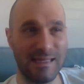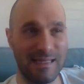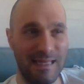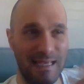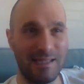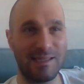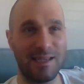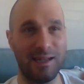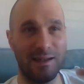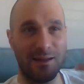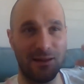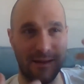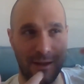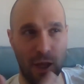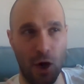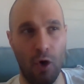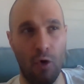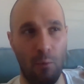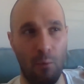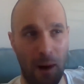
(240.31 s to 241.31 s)
decent,
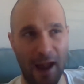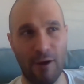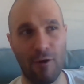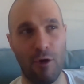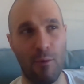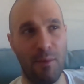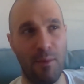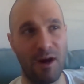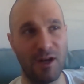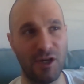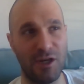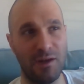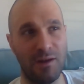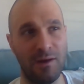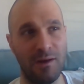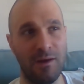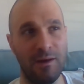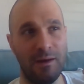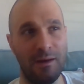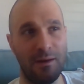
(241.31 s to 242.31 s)
low micro-budget
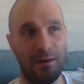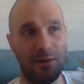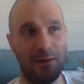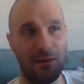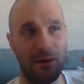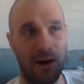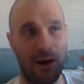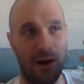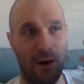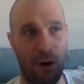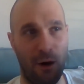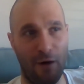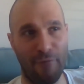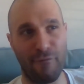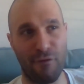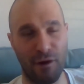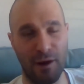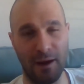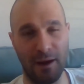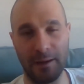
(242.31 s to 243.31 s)
uh,
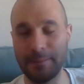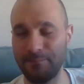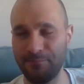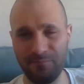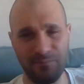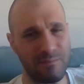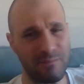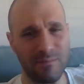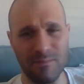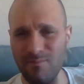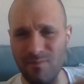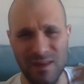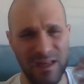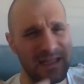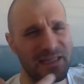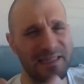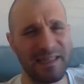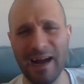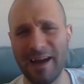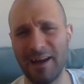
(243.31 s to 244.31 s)
offering.
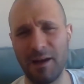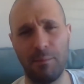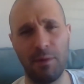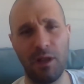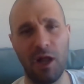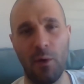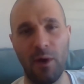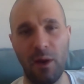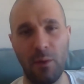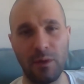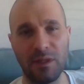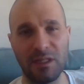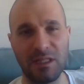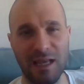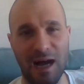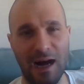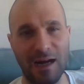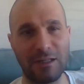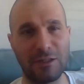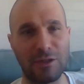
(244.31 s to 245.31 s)
It's not going to blow anyone's
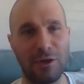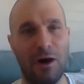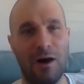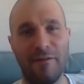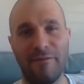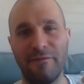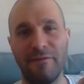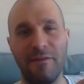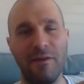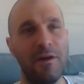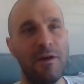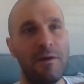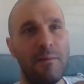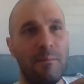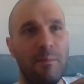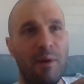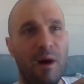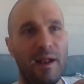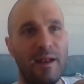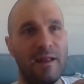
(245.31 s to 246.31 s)
socks off.
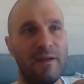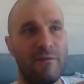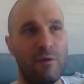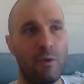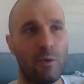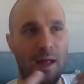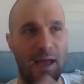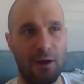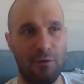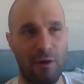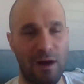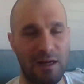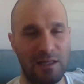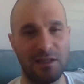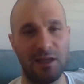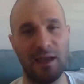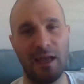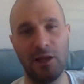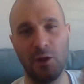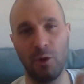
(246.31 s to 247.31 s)
But if you like
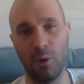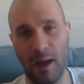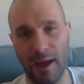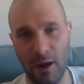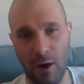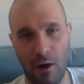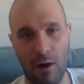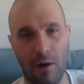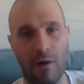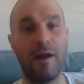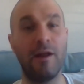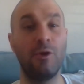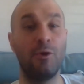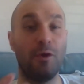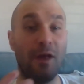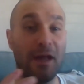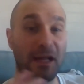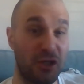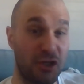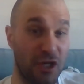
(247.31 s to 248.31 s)
wrestling and you like horror and you
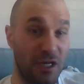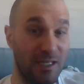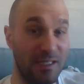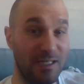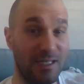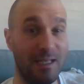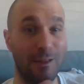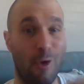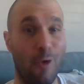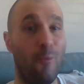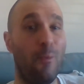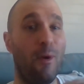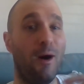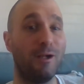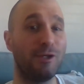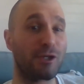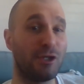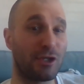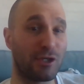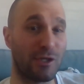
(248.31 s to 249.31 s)
like cheesy,
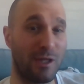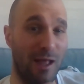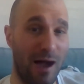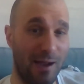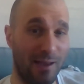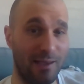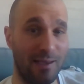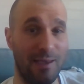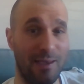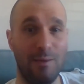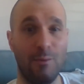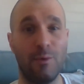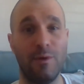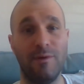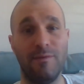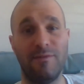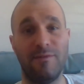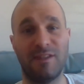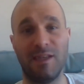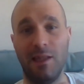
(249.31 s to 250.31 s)
low-budget, schlocky, with
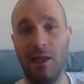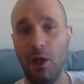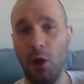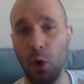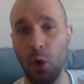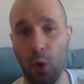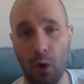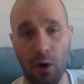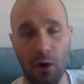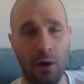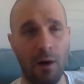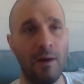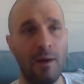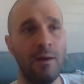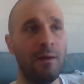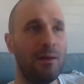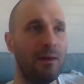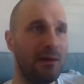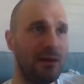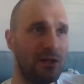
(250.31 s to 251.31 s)
silly gore,
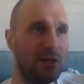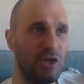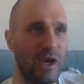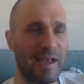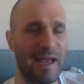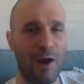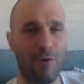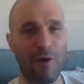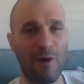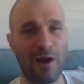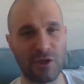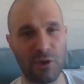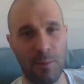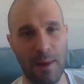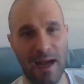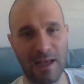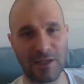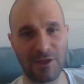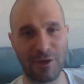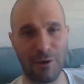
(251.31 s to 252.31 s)
check out
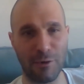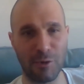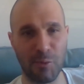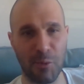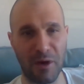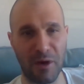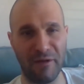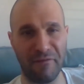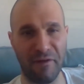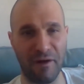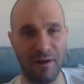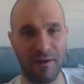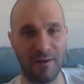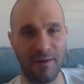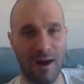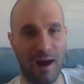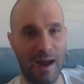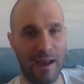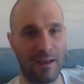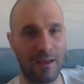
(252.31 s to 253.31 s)
WrestleMassacre. It was pretty fun.
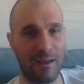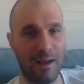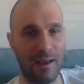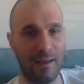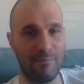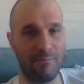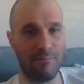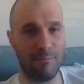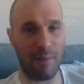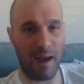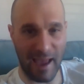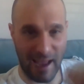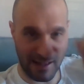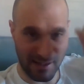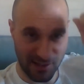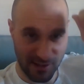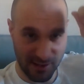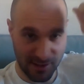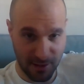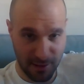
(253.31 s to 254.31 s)
I, I, my
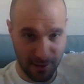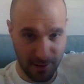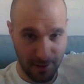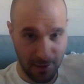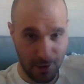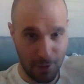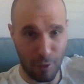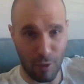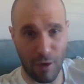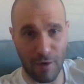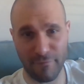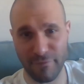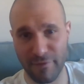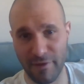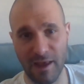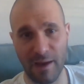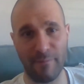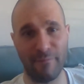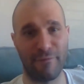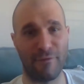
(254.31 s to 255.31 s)
hat's off to
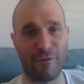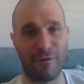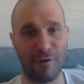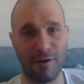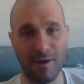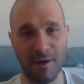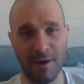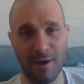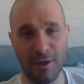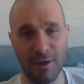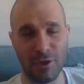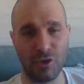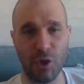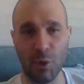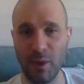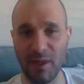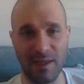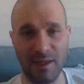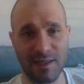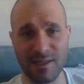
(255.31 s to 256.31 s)
them for
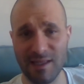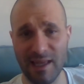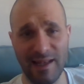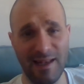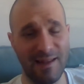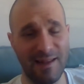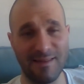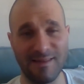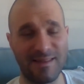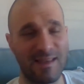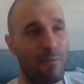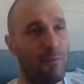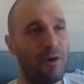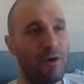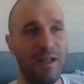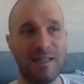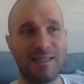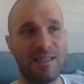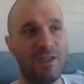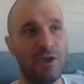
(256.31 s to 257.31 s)
doing this. They, someone
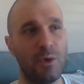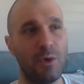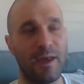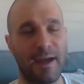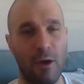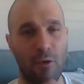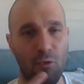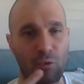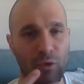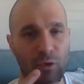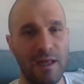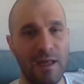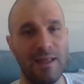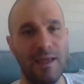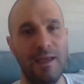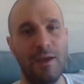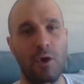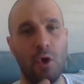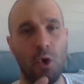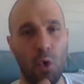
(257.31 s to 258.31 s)
needs to do like a
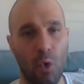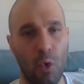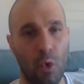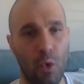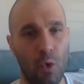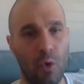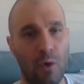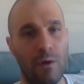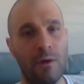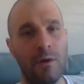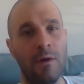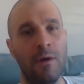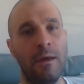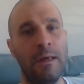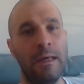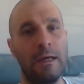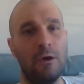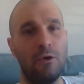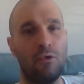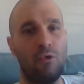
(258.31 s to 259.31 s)
really cool
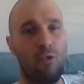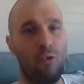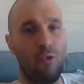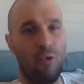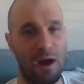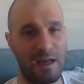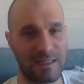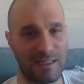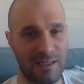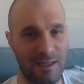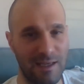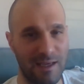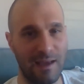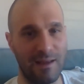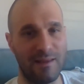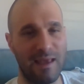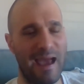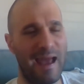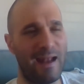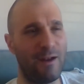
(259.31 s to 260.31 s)

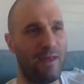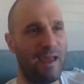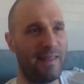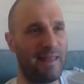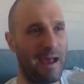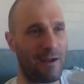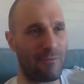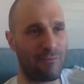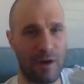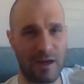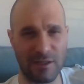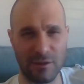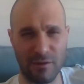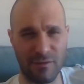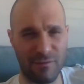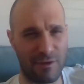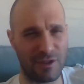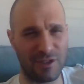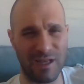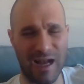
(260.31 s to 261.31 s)
wrestling. They had, I know they had that wrestler
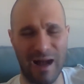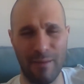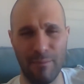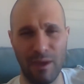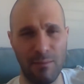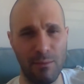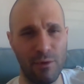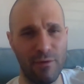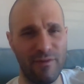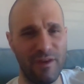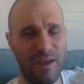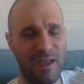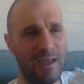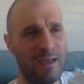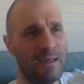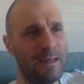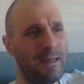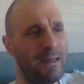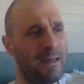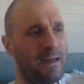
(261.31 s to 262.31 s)
versus zombie
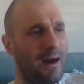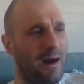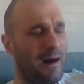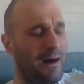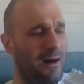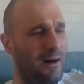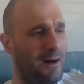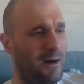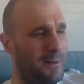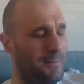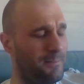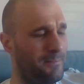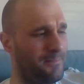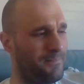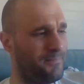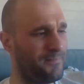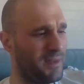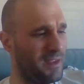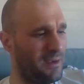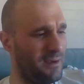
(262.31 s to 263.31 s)
movie. Um,
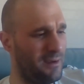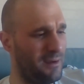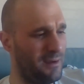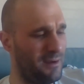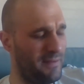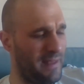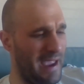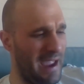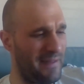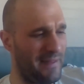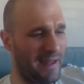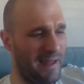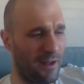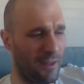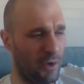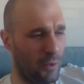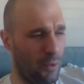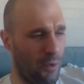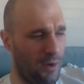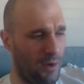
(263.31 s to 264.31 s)
they had that
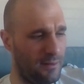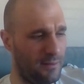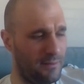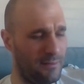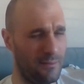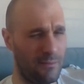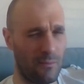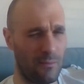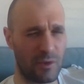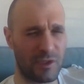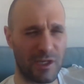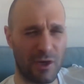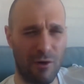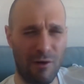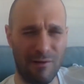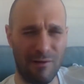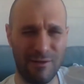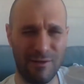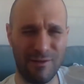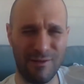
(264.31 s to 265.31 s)
other one. Was it
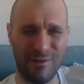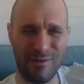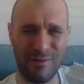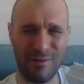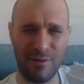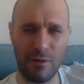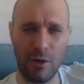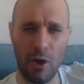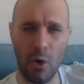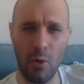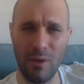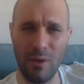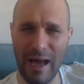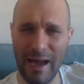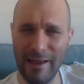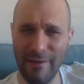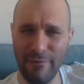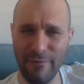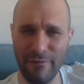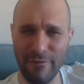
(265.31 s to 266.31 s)
called Low
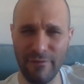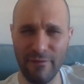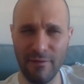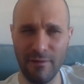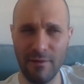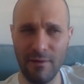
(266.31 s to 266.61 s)
Life?